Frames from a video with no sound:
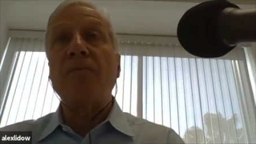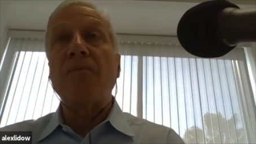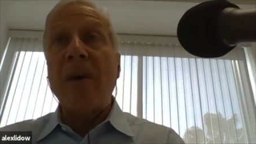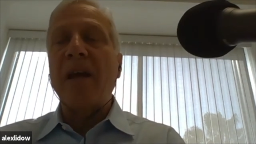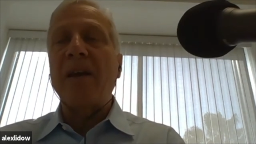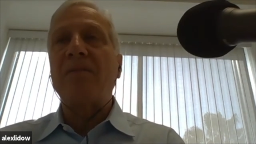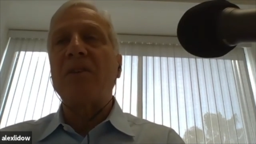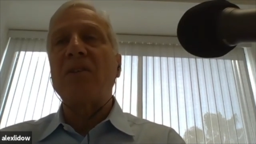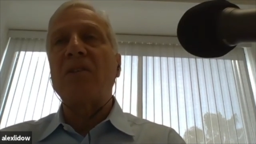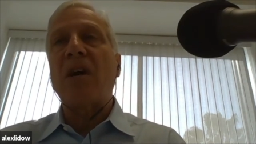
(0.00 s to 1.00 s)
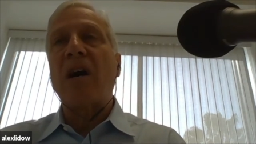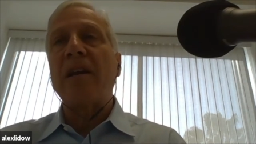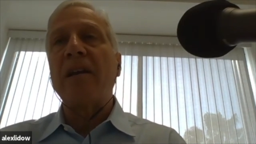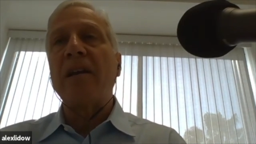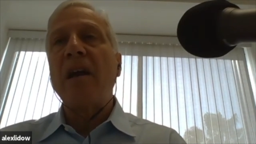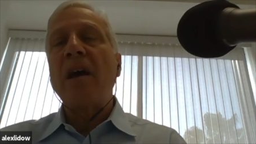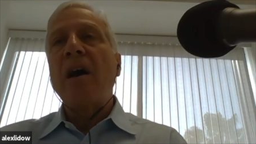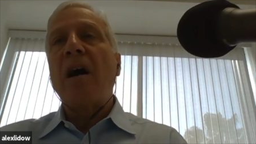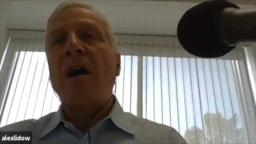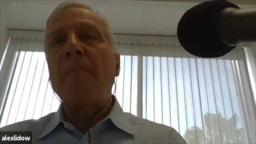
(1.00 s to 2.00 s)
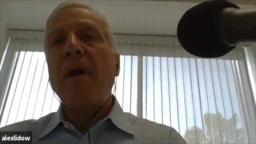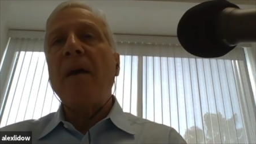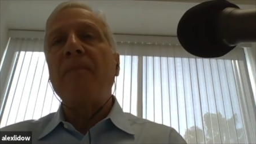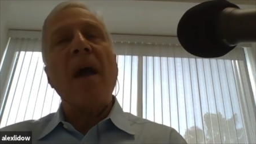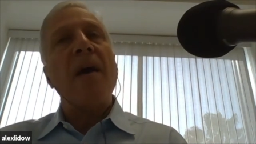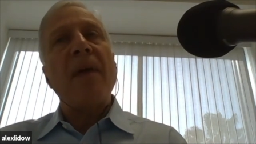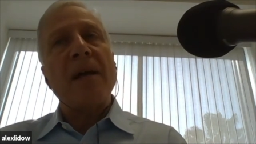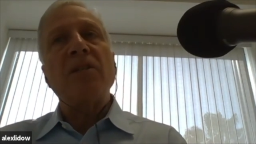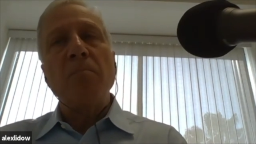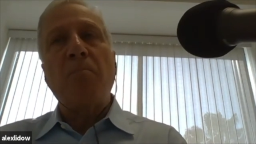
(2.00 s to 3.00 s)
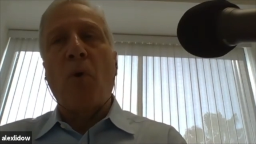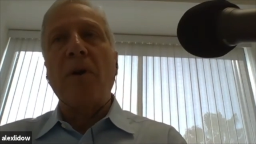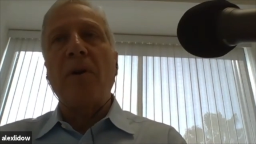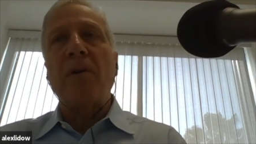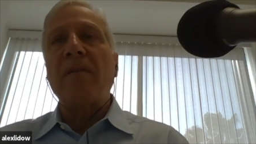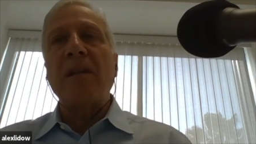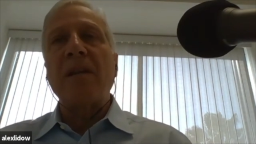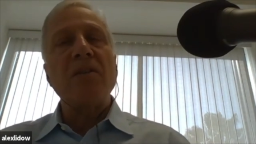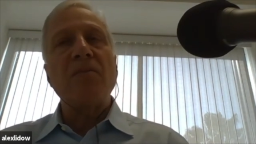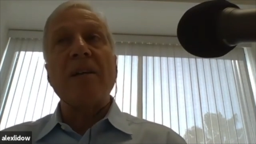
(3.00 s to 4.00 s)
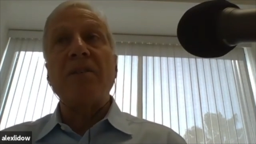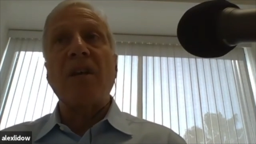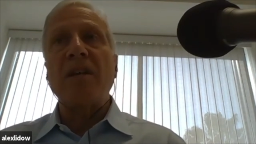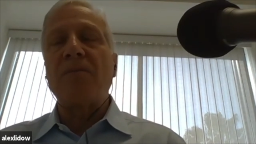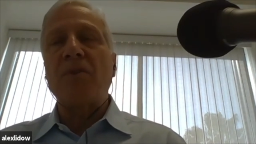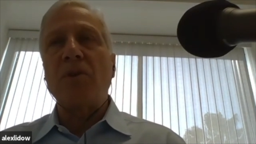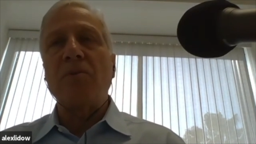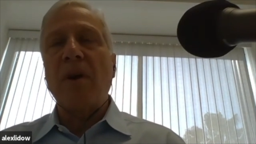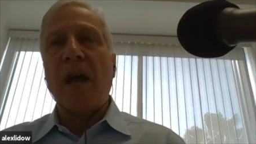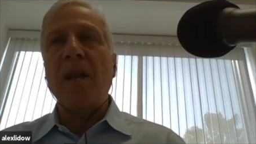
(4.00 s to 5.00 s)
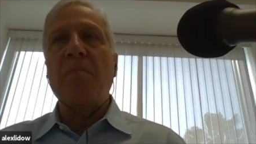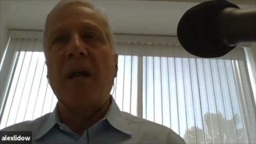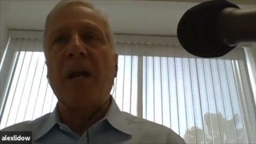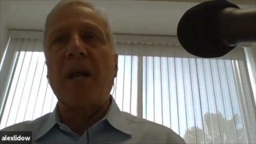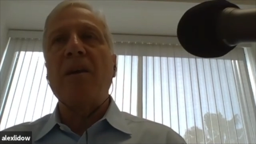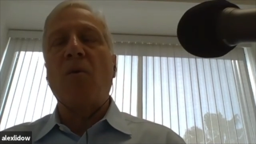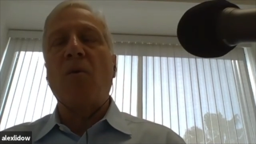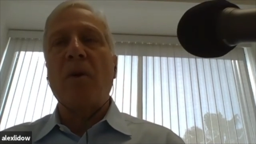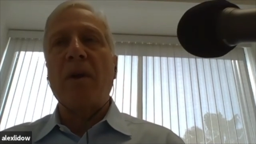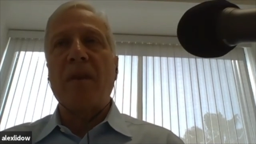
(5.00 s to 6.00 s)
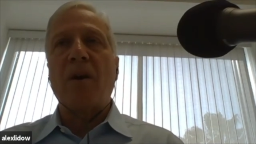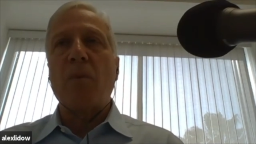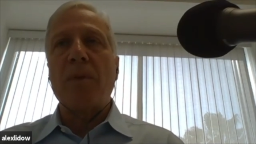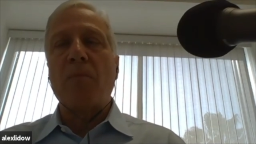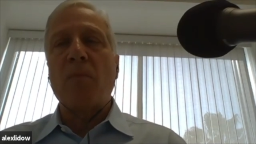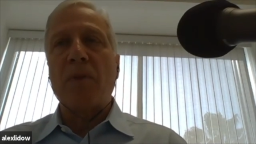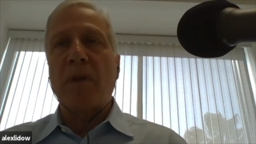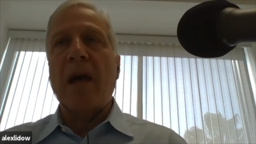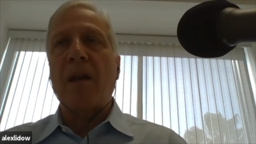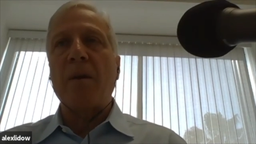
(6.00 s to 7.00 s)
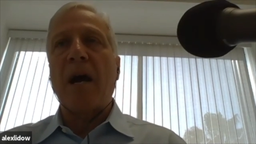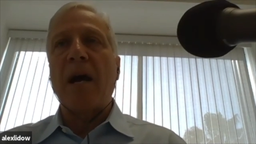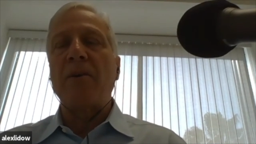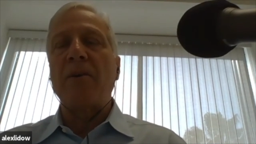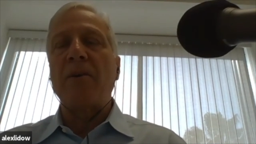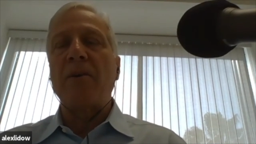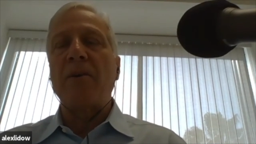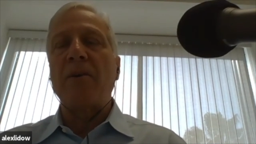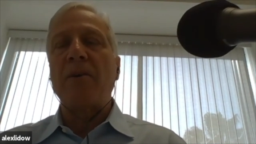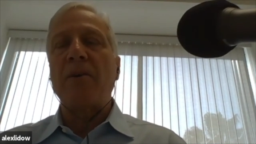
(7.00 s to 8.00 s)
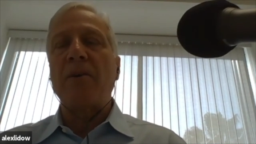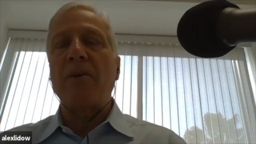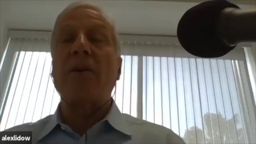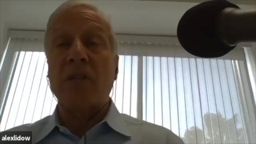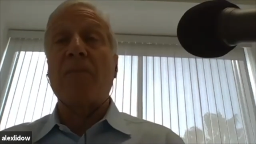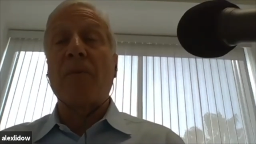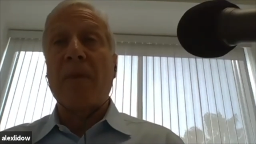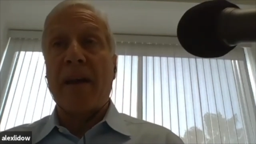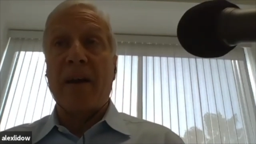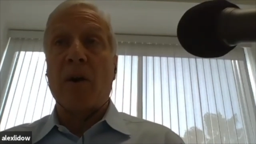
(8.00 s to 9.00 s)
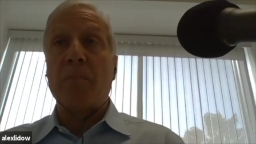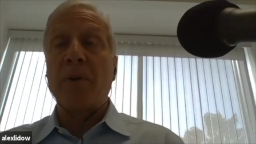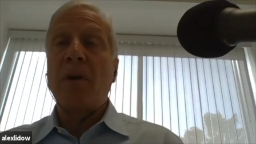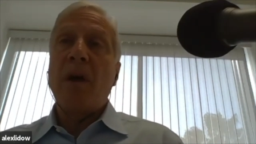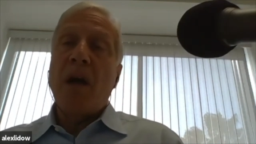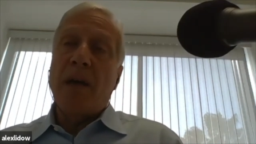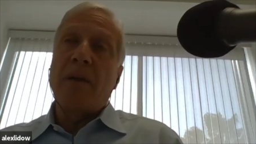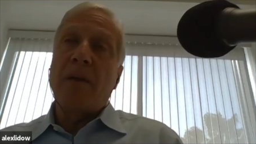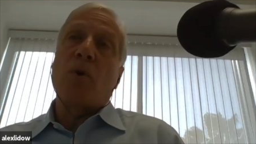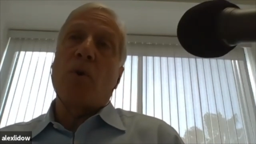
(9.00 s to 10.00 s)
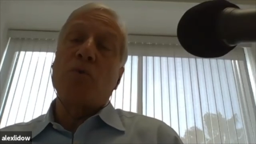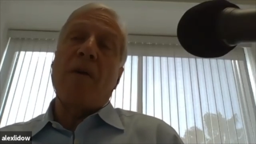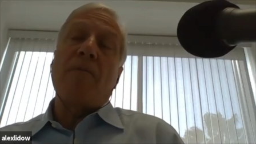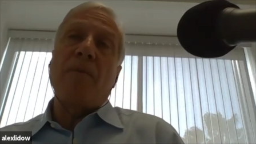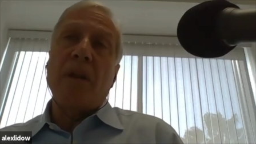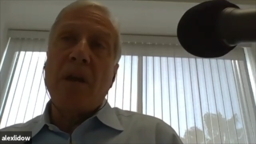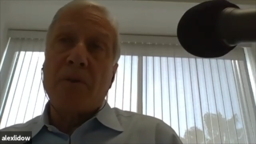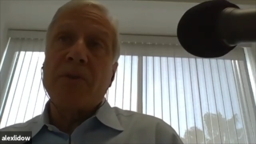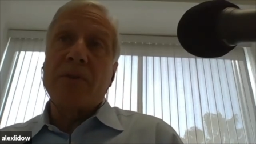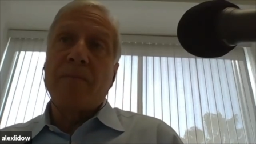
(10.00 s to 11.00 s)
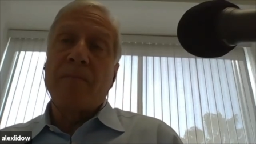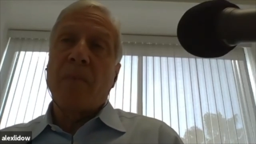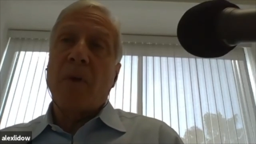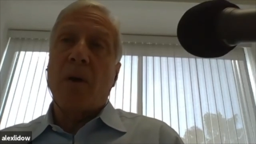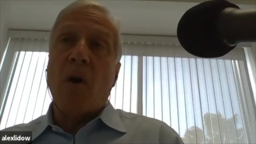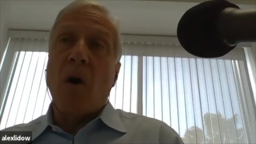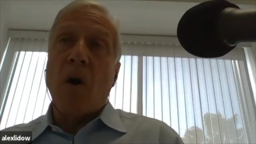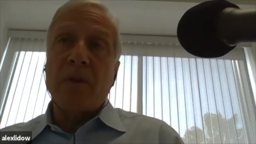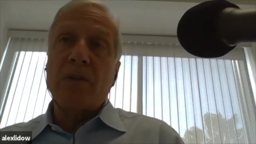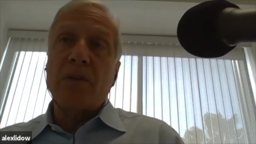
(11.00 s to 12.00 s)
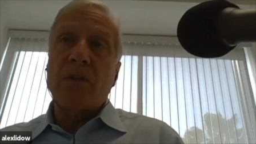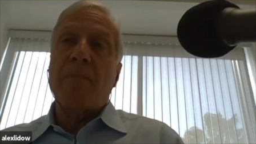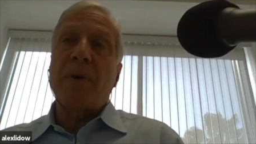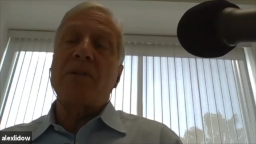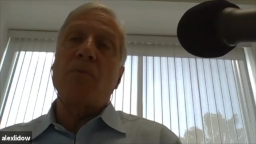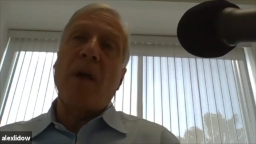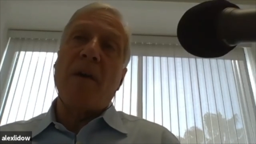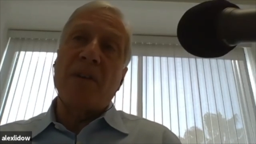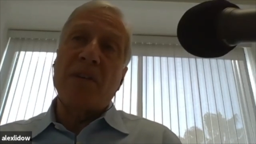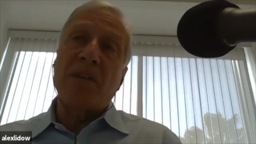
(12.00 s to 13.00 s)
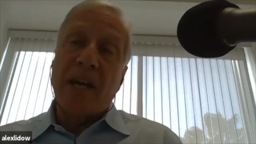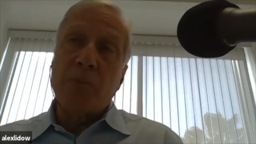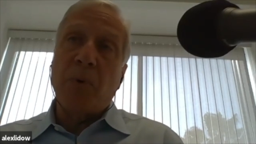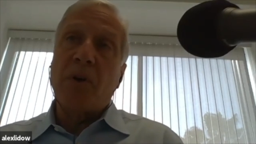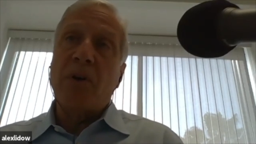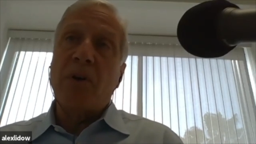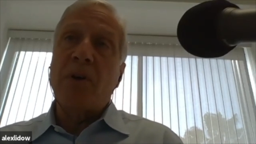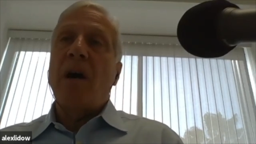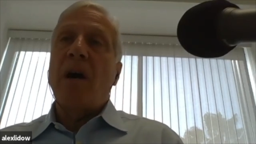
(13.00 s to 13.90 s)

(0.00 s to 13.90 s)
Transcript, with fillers: to validate the design um, and, and that's important. And that's advice I'd give to anybody going in there with, with gallium nitride is avail yourself of that help. And then of course we have videos on all of these topics and we have a textbook.